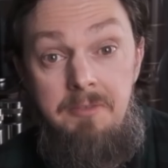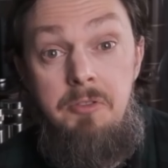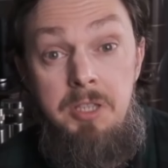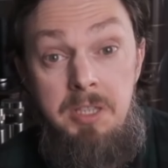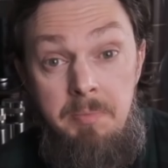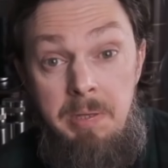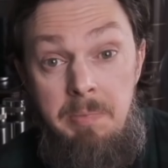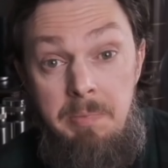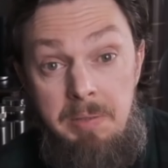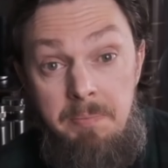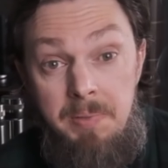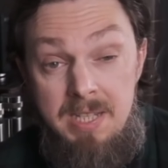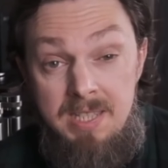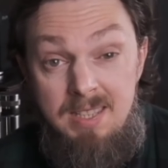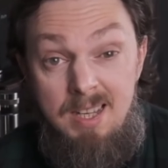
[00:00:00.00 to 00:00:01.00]
Here, for
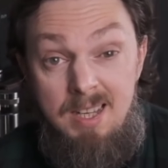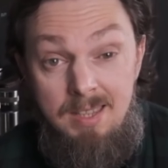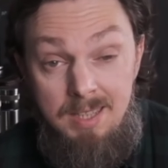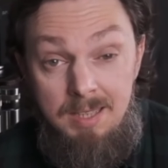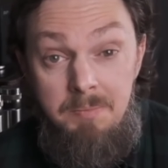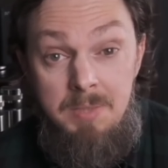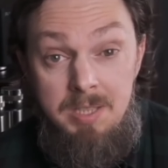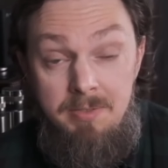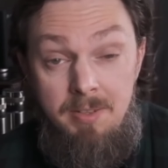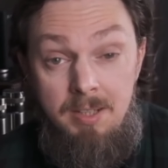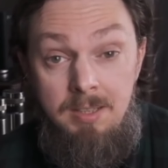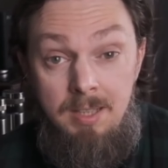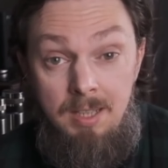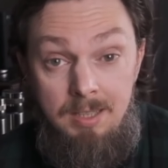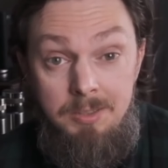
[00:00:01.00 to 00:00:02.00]
example, the
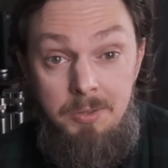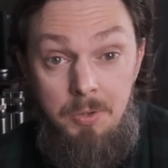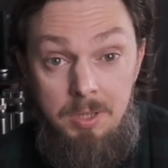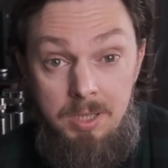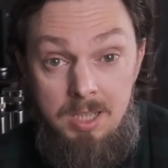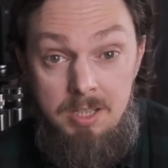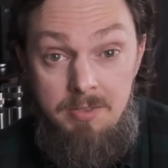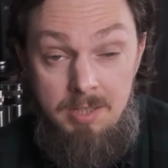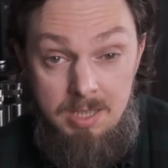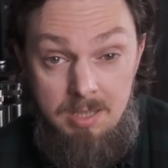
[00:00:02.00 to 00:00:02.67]
vast atmospheric